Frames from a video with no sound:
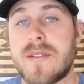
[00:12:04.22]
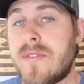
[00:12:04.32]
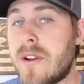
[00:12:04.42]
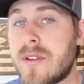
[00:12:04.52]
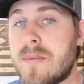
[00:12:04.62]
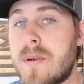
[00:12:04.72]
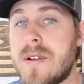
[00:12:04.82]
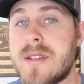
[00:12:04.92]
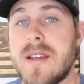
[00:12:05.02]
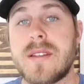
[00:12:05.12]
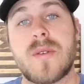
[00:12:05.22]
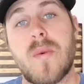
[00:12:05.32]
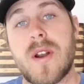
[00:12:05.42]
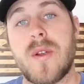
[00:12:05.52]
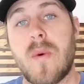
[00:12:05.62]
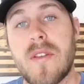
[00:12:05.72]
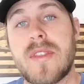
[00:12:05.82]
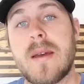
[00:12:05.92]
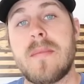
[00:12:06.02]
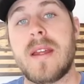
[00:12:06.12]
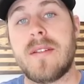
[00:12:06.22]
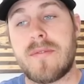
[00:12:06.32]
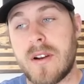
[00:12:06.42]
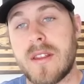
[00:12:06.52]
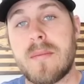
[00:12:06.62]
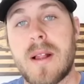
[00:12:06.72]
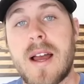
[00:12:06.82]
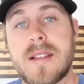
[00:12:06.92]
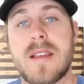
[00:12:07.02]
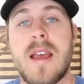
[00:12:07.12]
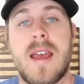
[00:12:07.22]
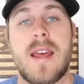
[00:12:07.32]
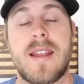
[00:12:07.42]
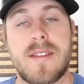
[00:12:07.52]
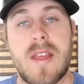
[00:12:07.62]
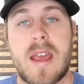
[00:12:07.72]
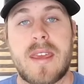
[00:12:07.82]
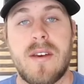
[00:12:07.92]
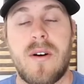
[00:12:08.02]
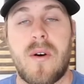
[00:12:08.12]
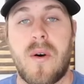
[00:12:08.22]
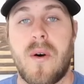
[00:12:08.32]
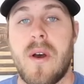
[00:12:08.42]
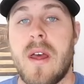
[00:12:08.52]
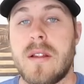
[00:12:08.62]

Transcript: to funnel the birds into where you want them, in front of the blinds, and in that kill hole.